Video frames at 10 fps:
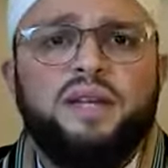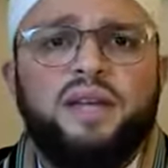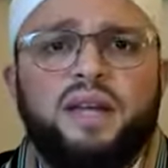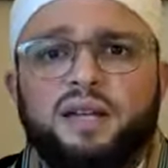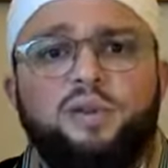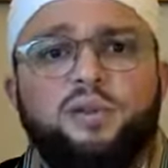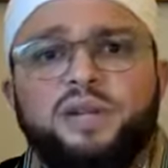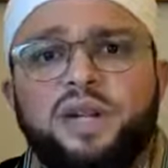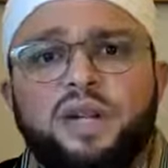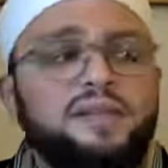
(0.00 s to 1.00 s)
I know we're
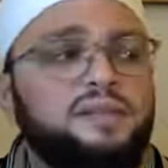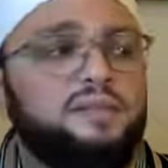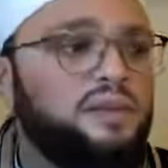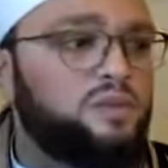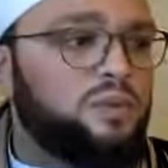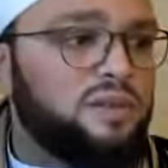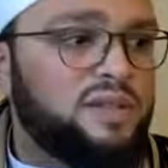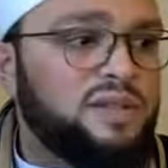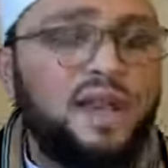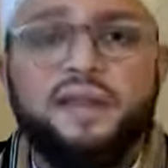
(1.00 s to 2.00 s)
not content with the
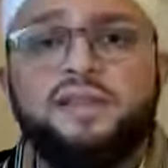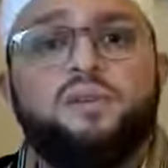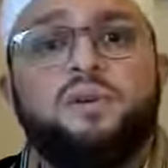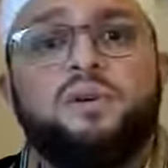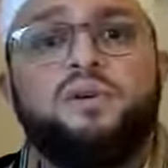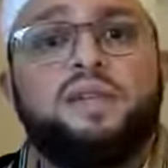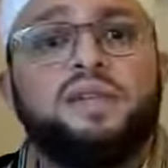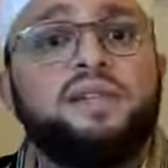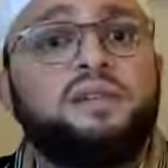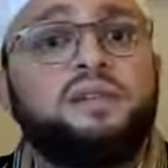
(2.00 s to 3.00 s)
status quo that
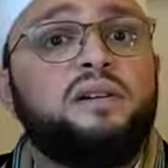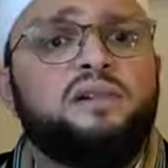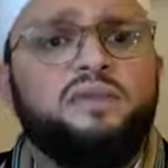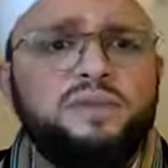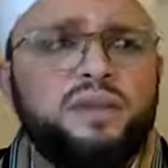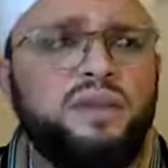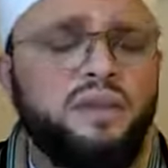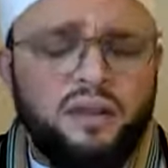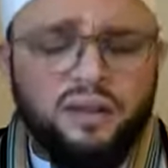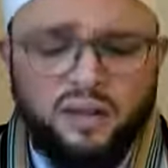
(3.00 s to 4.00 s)
is in our homes,
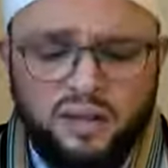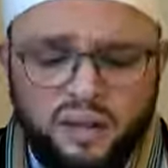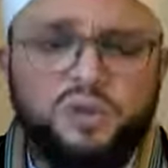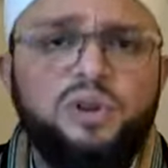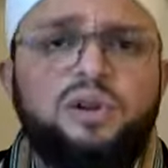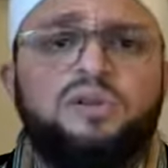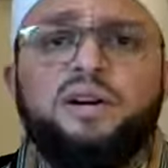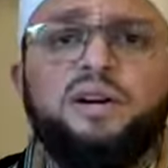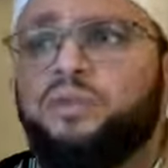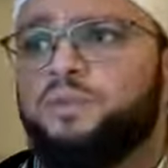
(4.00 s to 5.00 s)
the culture of
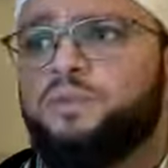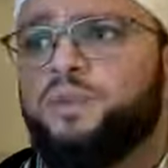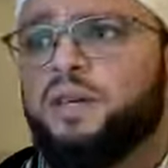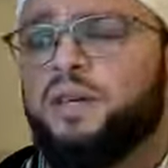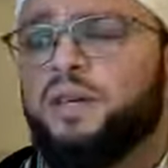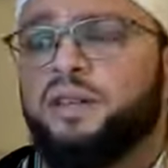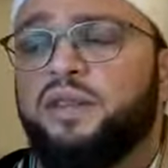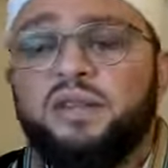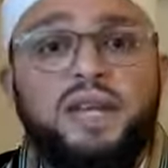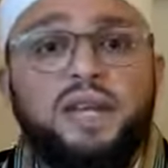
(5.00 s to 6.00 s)
our homes, or the
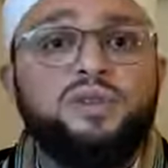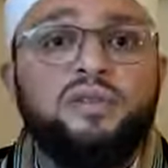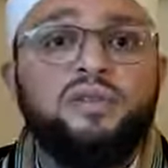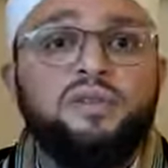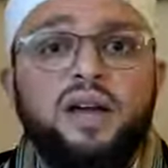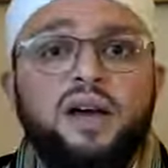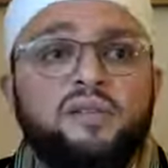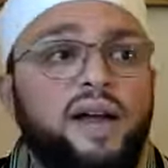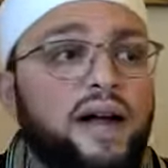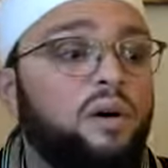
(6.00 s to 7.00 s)
nature of
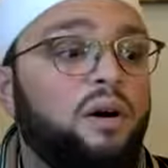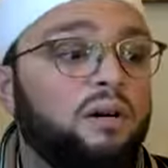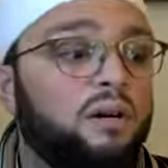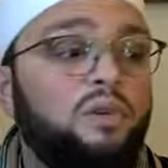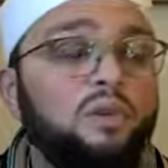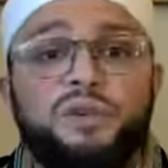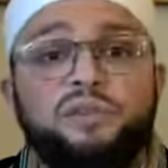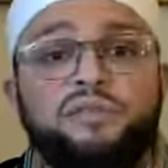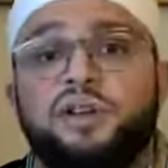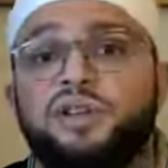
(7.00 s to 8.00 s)
how our homes are
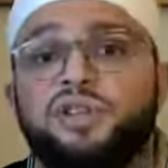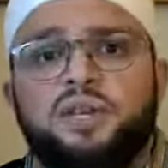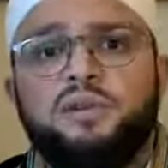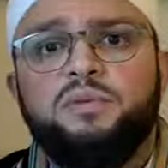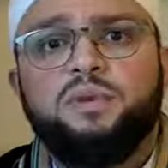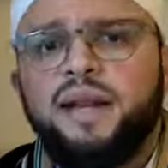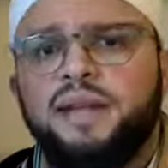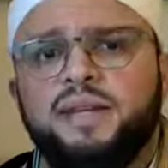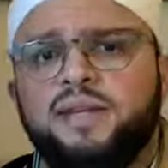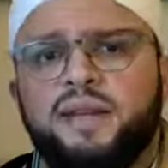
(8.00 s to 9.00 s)
functioning. We're
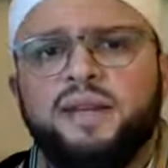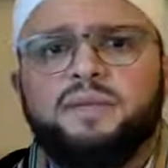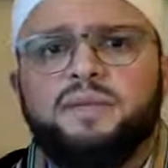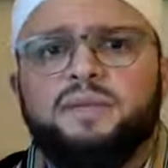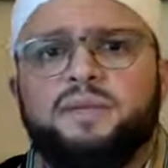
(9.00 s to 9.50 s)
not content.